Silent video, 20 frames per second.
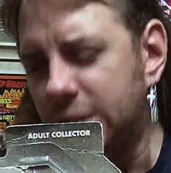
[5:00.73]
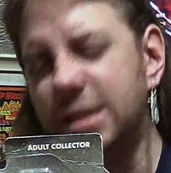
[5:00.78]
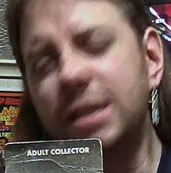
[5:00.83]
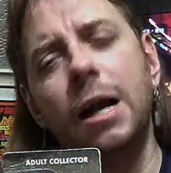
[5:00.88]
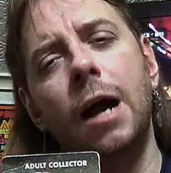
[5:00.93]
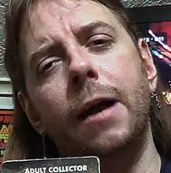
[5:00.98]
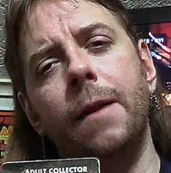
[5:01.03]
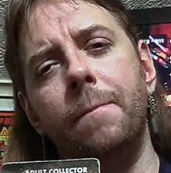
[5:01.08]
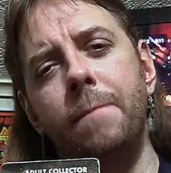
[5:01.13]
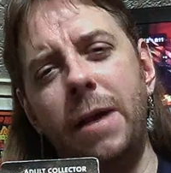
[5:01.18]

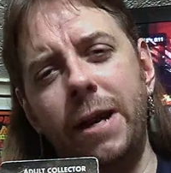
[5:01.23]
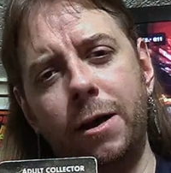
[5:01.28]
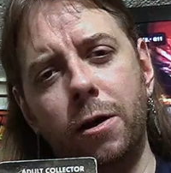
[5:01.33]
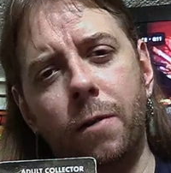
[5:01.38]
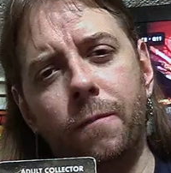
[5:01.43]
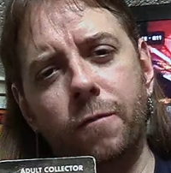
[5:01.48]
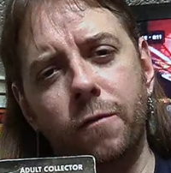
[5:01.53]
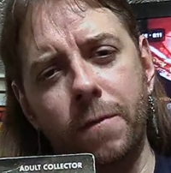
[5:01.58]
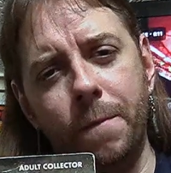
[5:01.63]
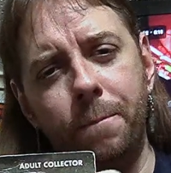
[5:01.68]
kind of make
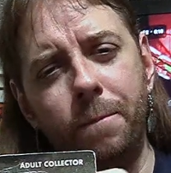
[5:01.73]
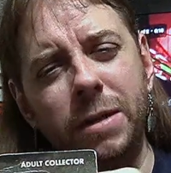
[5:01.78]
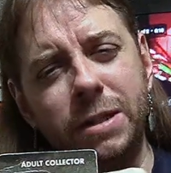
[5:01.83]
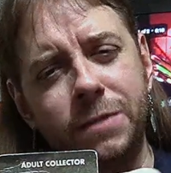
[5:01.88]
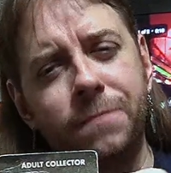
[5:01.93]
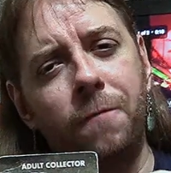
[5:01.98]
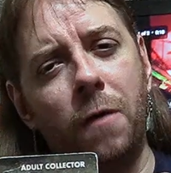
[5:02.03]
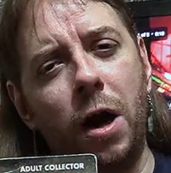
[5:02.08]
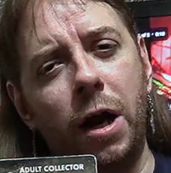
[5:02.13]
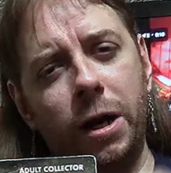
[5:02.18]
up for the
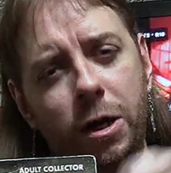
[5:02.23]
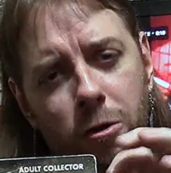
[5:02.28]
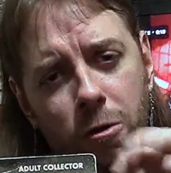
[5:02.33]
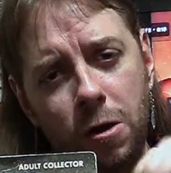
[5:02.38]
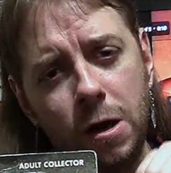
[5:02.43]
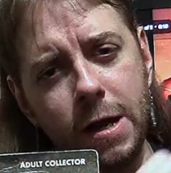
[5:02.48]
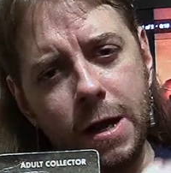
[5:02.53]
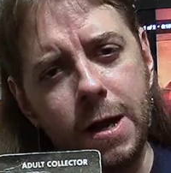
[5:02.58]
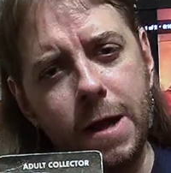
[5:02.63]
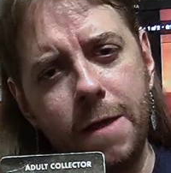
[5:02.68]
misfire
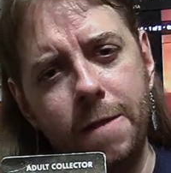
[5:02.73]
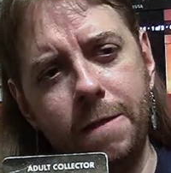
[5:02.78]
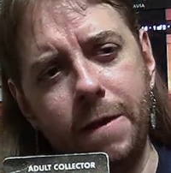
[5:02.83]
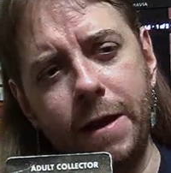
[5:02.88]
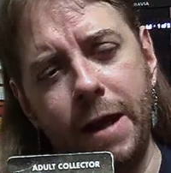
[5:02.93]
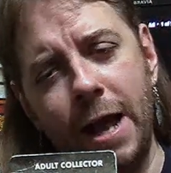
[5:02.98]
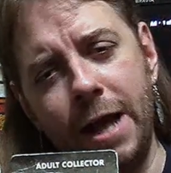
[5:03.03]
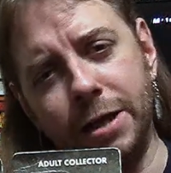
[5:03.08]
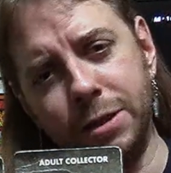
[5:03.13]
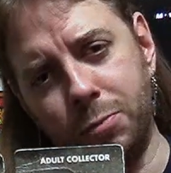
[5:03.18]
that
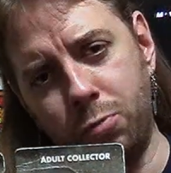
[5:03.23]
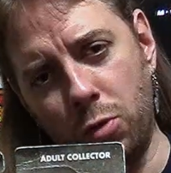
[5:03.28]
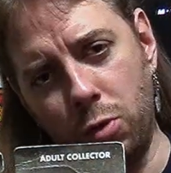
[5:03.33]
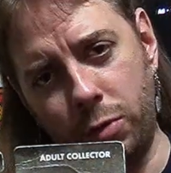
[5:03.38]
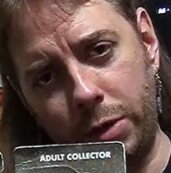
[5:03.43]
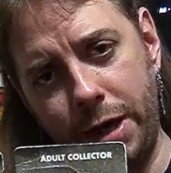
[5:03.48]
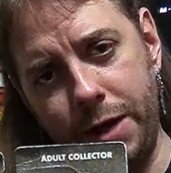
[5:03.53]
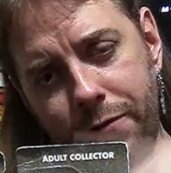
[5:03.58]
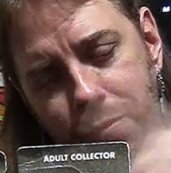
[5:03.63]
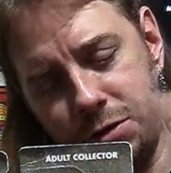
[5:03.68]

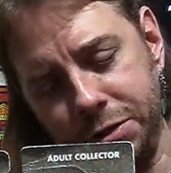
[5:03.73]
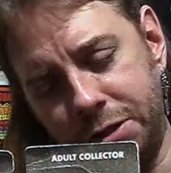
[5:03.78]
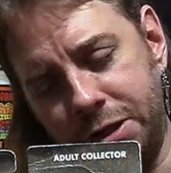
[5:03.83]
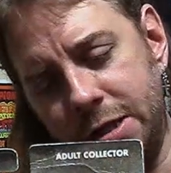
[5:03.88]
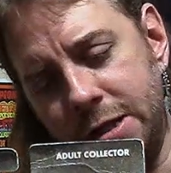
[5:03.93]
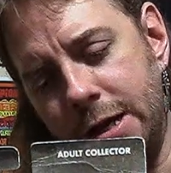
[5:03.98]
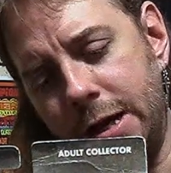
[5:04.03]
Hasbro gave us